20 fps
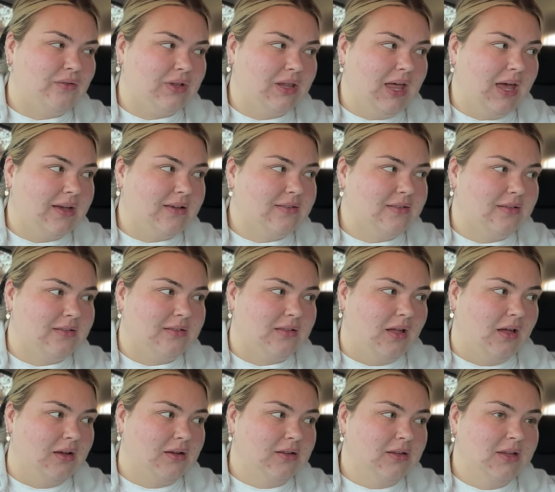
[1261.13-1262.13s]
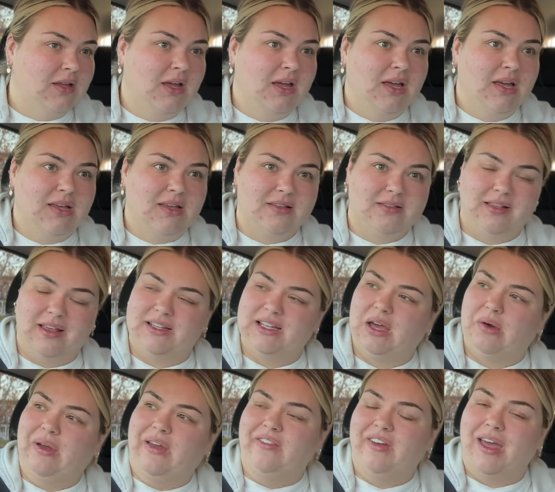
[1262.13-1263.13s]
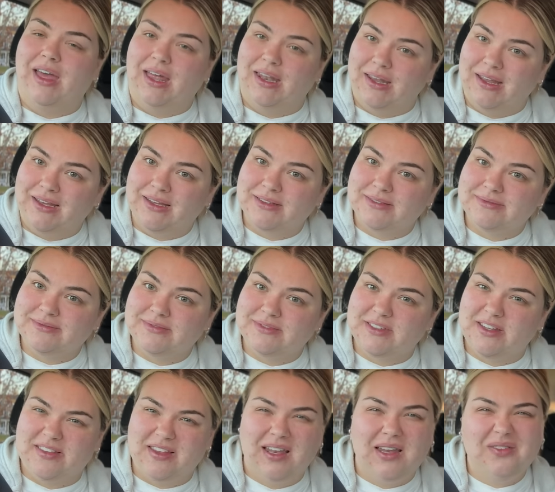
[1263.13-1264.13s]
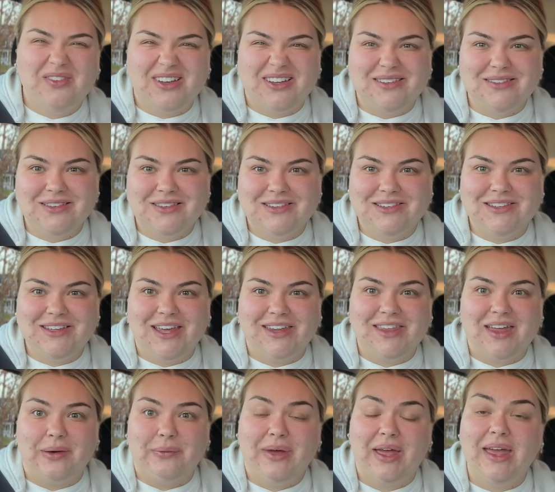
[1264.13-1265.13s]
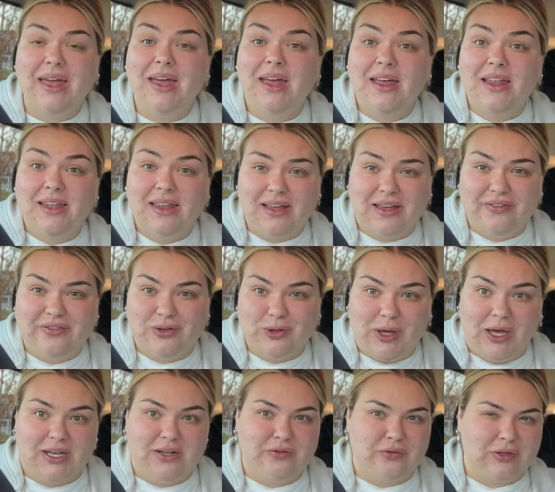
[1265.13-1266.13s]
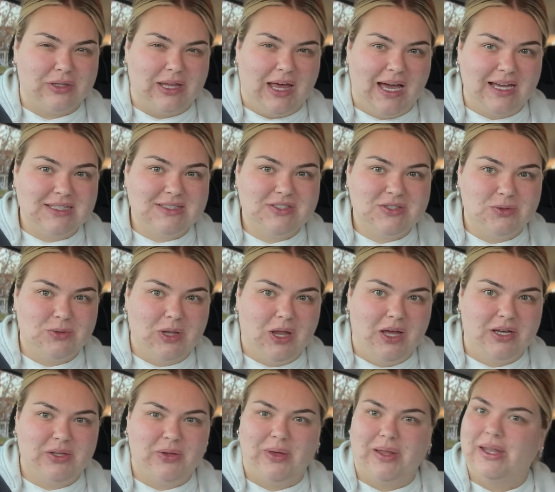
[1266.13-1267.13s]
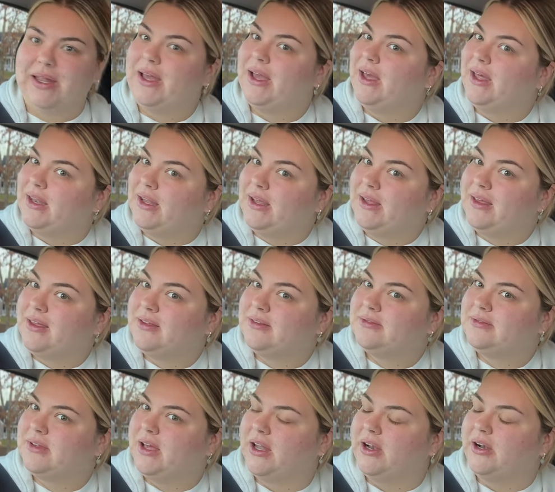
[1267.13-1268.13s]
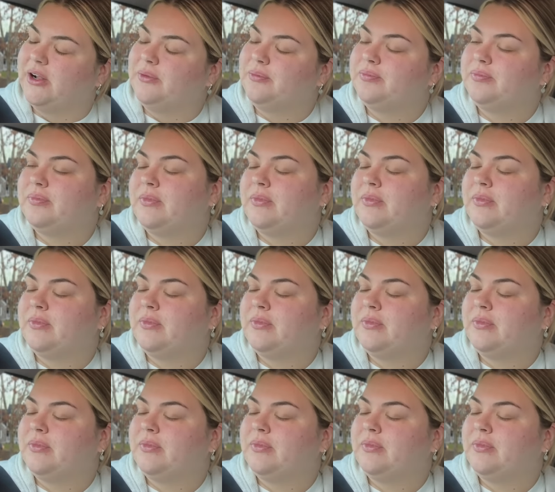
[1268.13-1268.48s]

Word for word: relax as long because like now I have a headache. Does anyone else get that way? Like if you kind of relax too long, you get like a headache. I don't know.